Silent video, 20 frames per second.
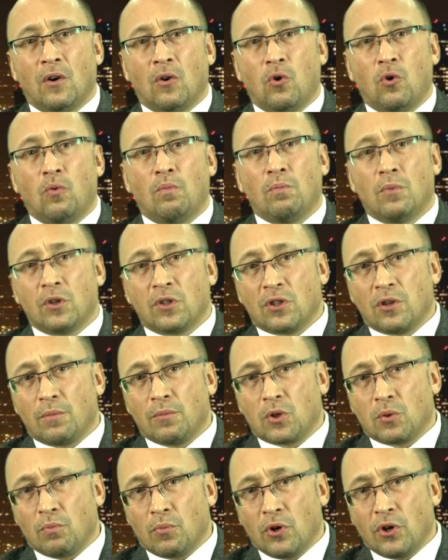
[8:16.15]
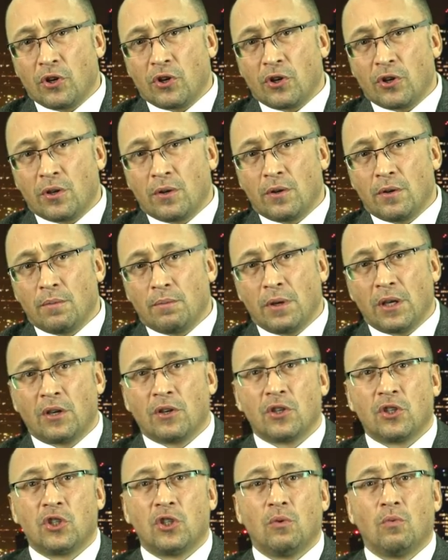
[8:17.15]
who Muslims murdered
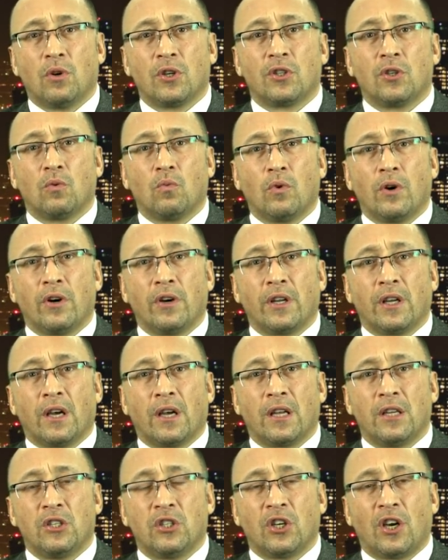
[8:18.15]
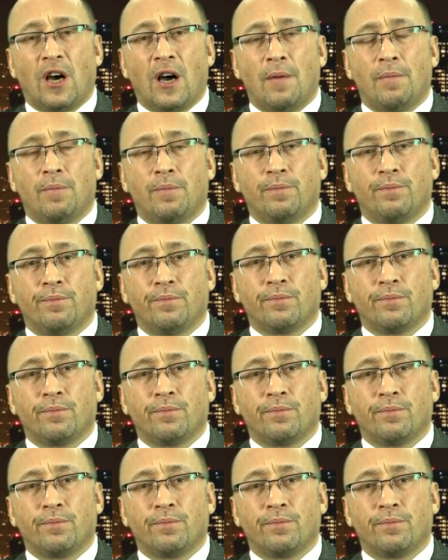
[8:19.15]
because she wasn't wearing a hijab.